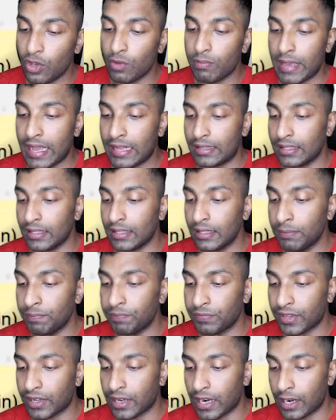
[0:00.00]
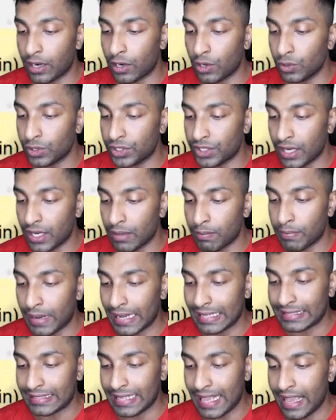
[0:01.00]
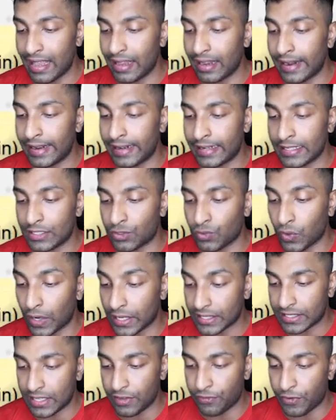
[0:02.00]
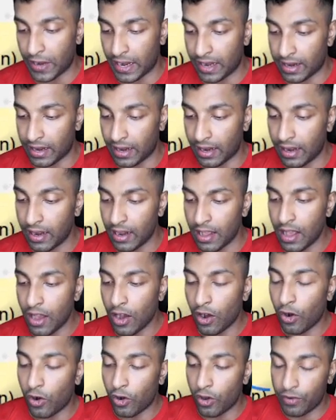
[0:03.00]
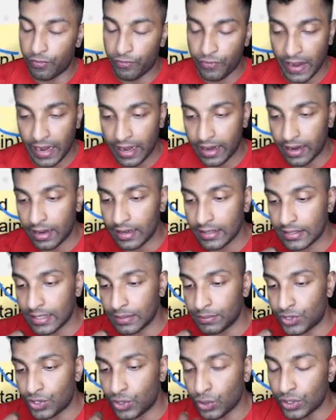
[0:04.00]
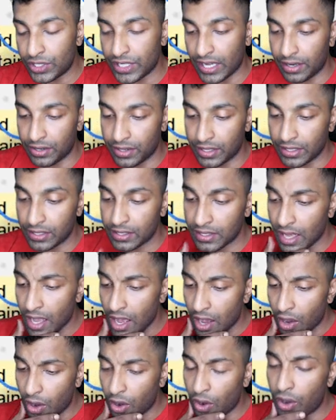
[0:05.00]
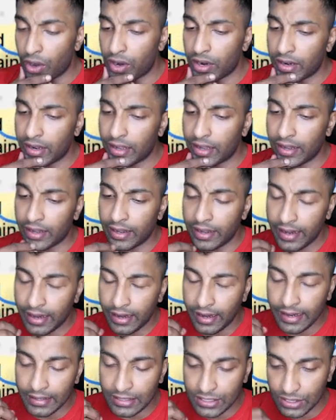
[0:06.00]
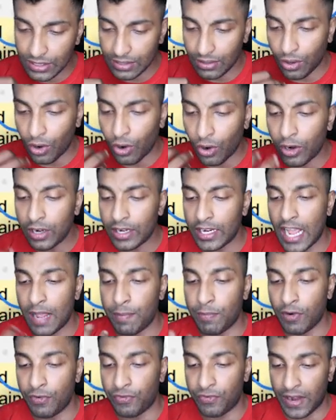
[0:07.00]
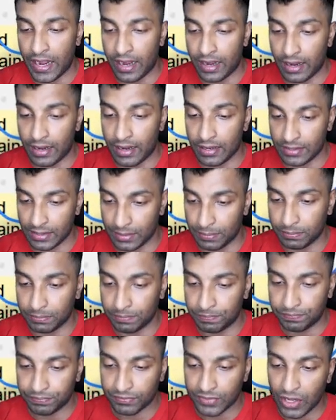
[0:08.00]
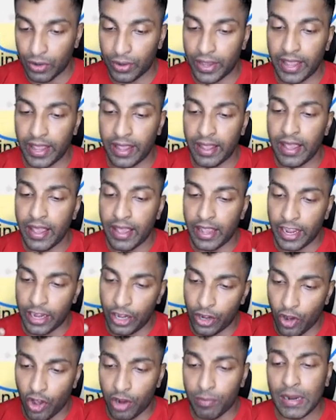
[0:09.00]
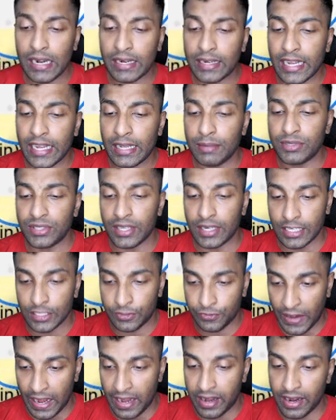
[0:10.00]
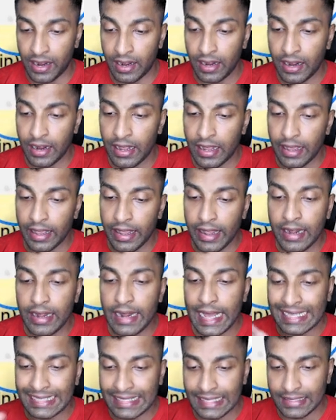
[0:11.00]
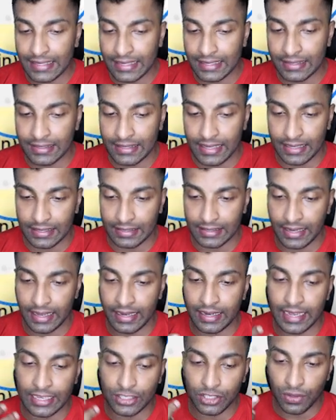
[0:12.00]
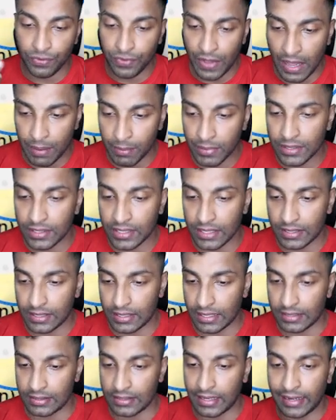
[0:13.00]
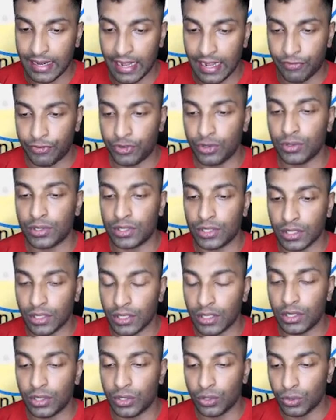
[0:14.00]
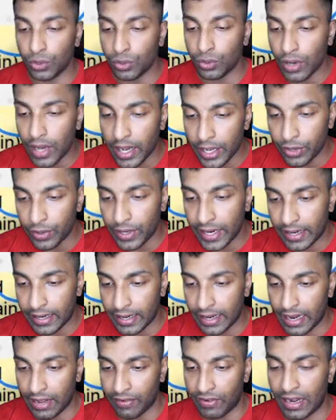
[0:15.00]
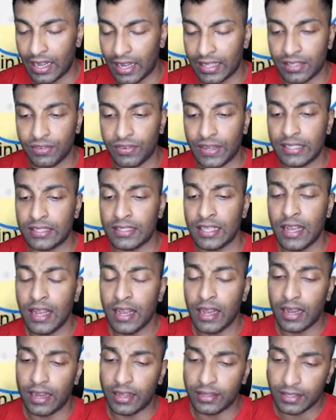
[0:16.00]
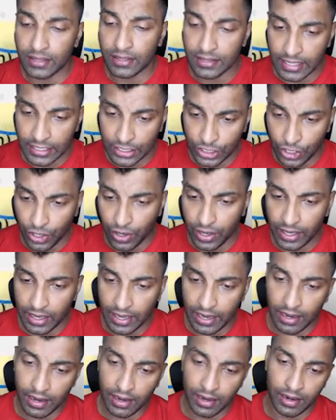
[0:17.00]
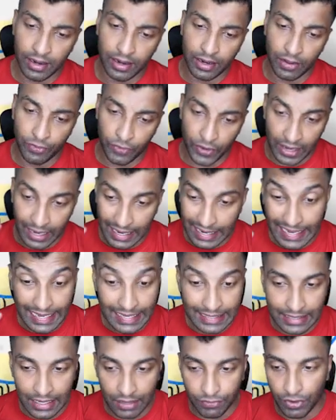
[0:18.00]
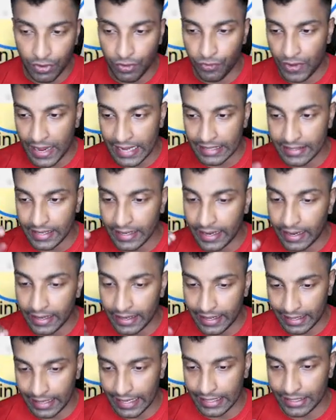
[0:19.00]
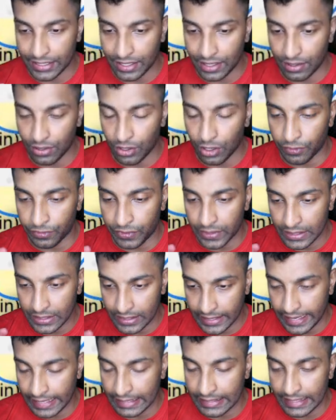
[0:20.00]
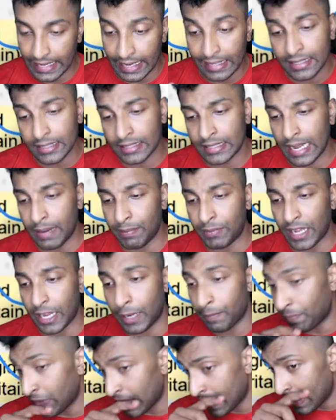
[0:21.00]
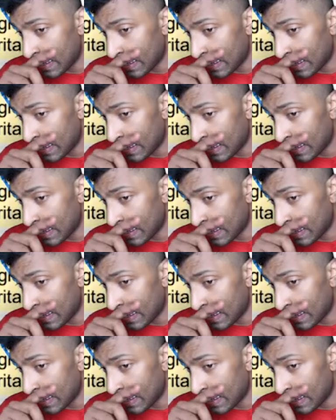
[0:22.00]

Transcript: you make the conclusion by saying it is quasi-federal or federalism sui generis or its own type of federalism. Okay, in normal times it is federal. In exigencies, in case of emergencies, it have to turn to a unitary level. Otherwise, this historical difficulties that we faced in integration of the states, at the same time,